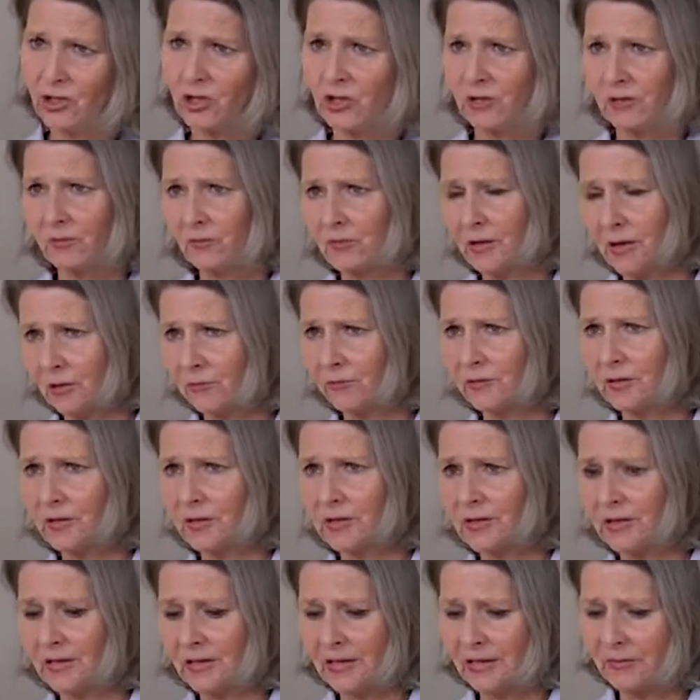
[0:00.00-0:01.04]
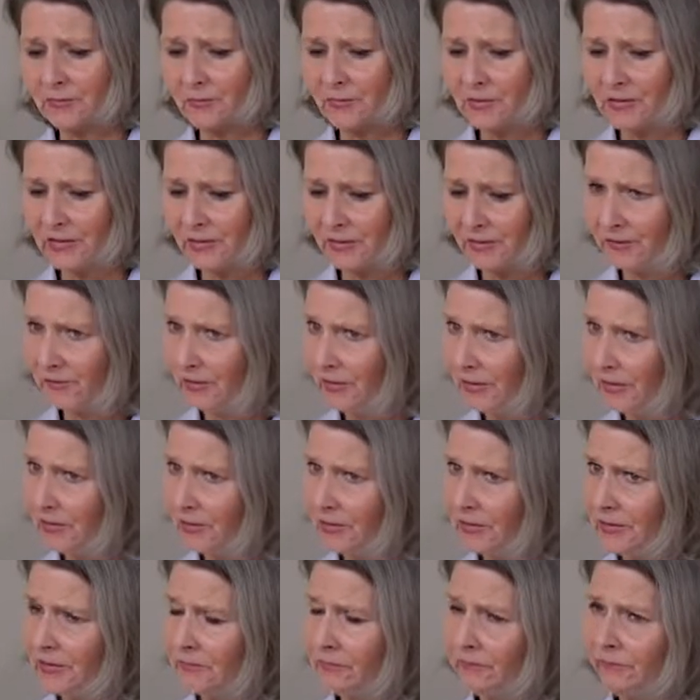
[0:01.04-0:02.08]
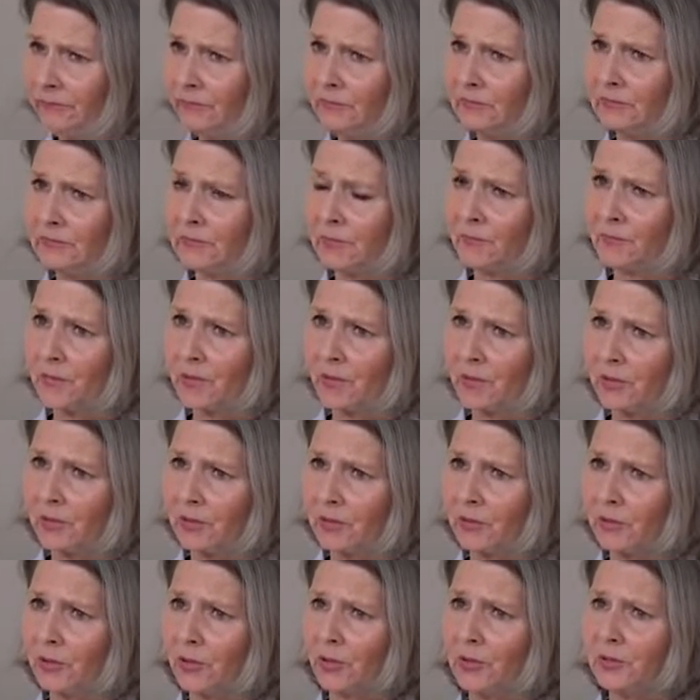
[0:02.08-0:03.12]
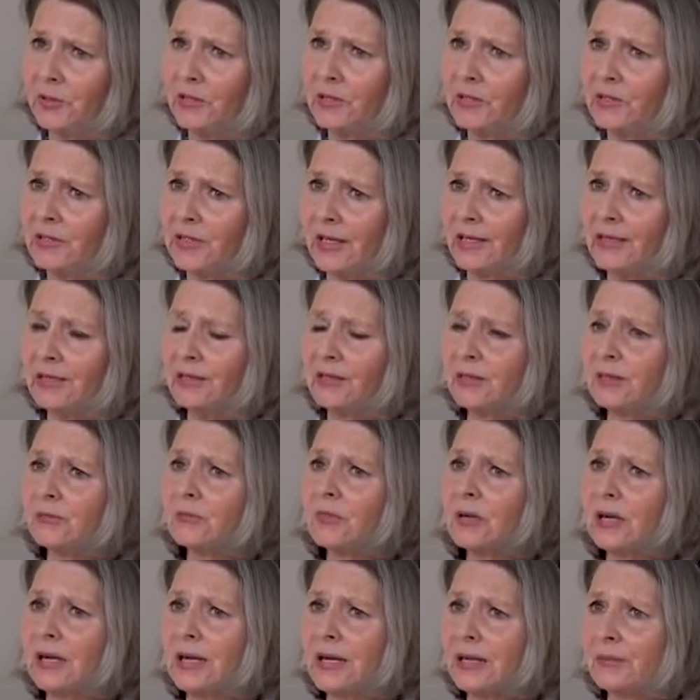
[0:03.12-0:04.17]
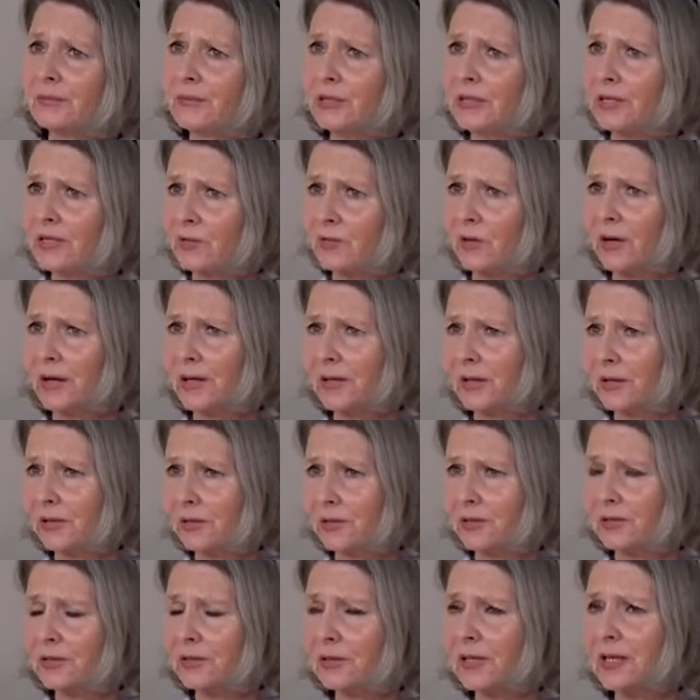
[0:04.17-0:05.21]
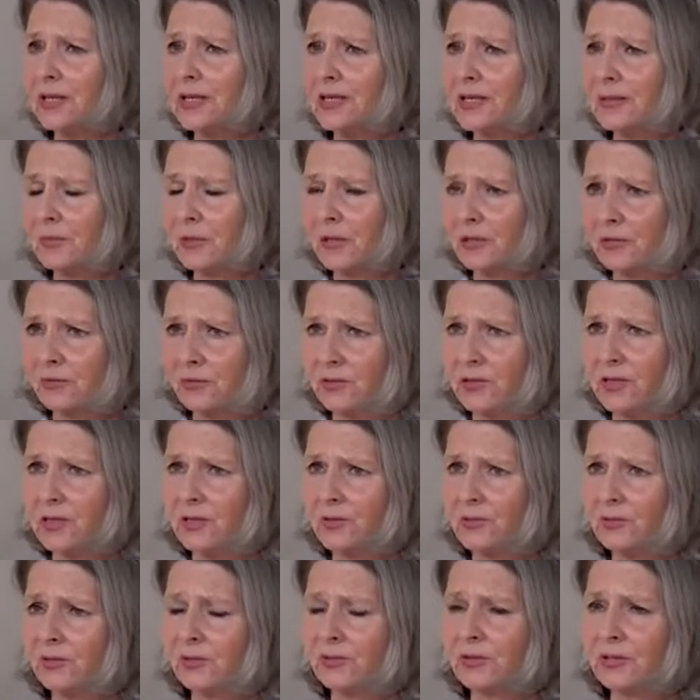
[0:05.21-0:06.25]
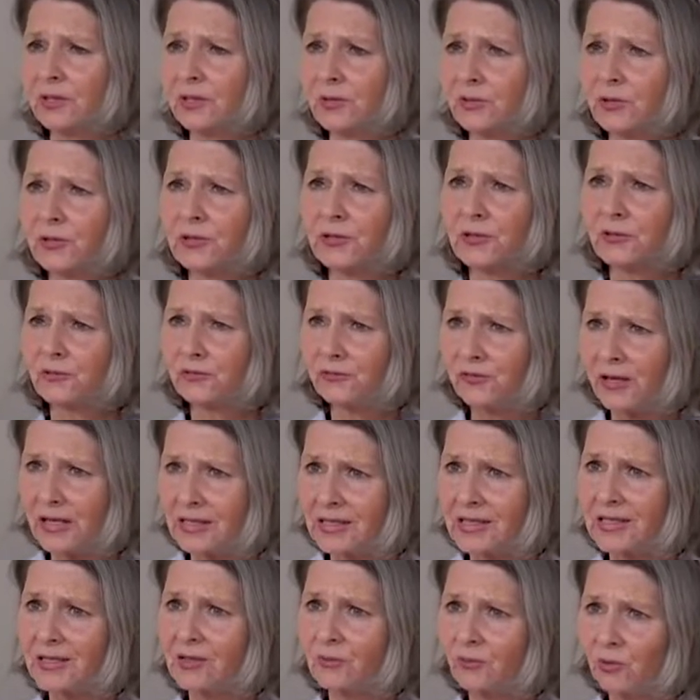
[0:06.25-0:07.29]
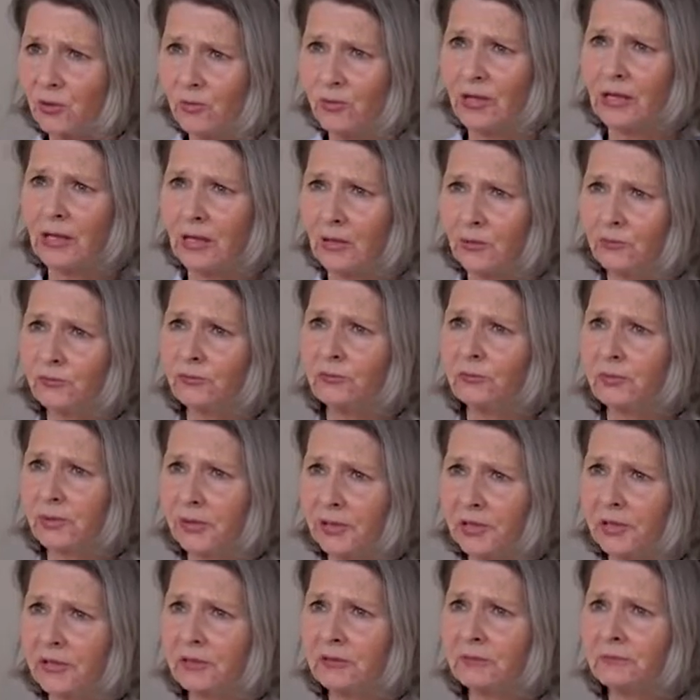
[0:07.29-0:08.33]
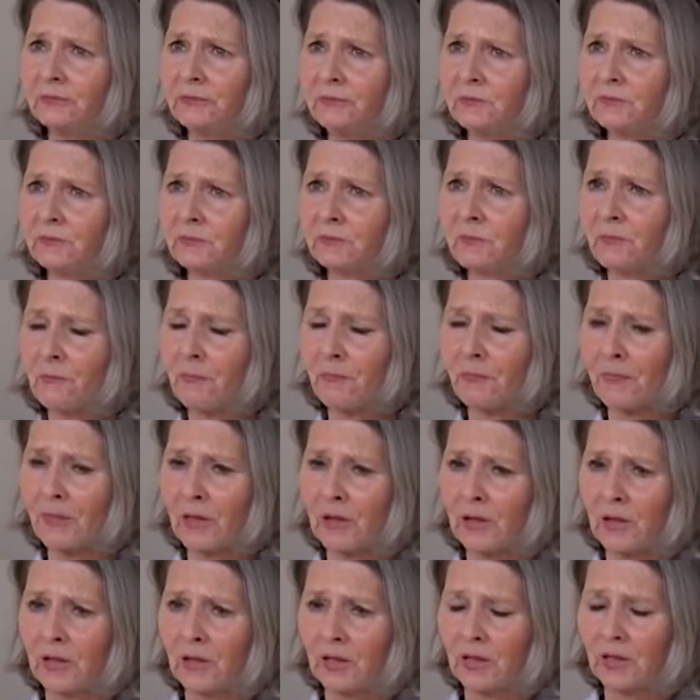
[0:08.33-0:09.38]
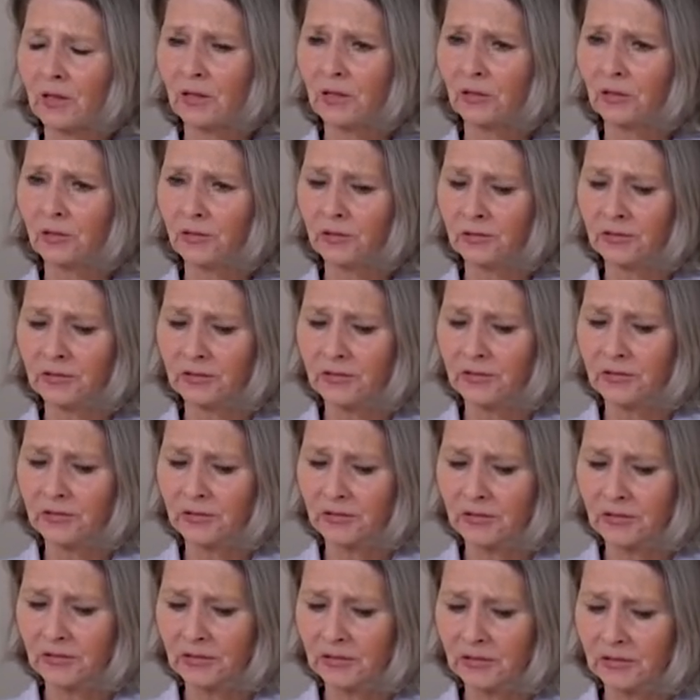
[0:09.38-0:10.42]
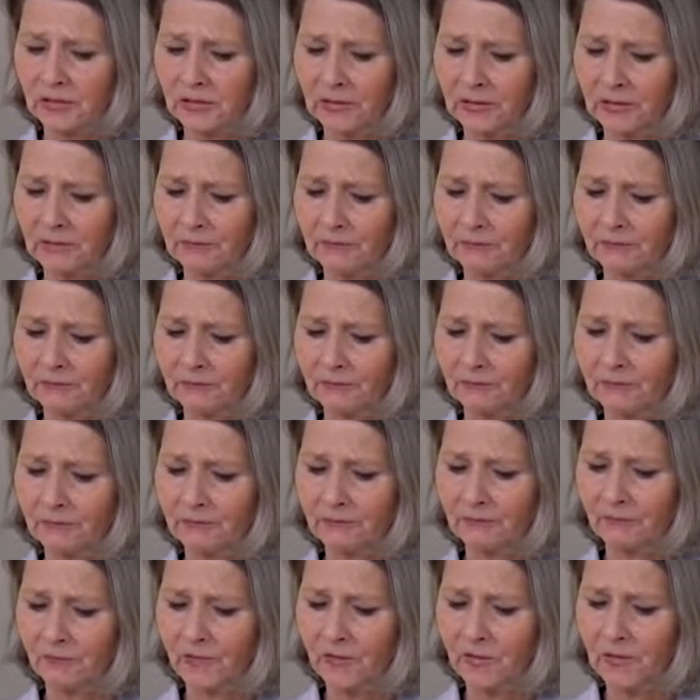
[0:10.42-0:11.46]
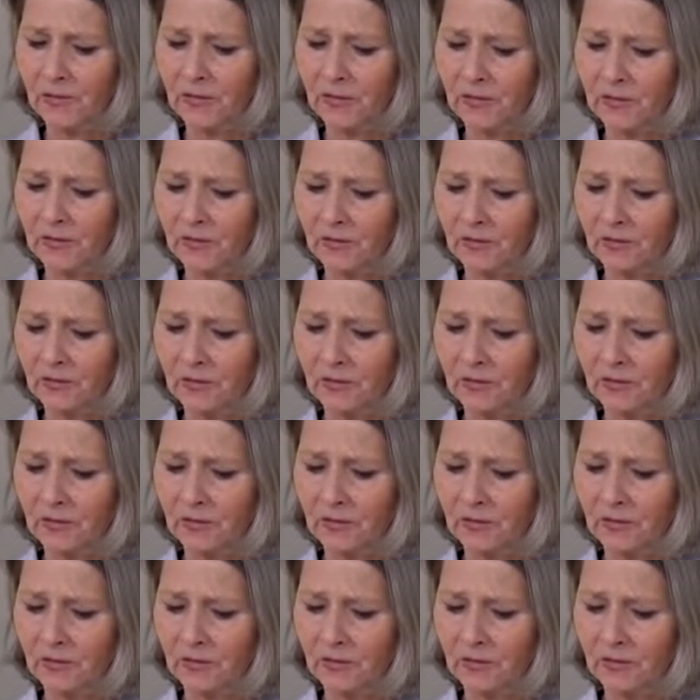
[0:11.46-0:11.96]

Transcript: that people develop in the course of life can then be the cause as part of such a contrast agent examination to break the camel's back. And of course, and for example,